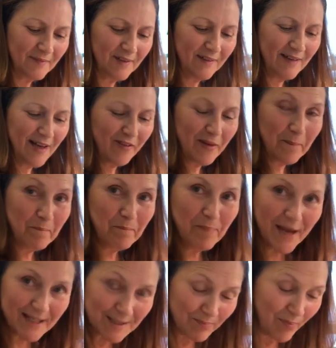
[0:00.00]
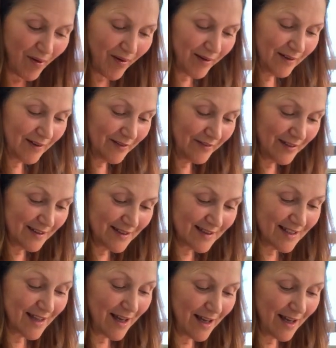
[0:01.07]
Now the best part of this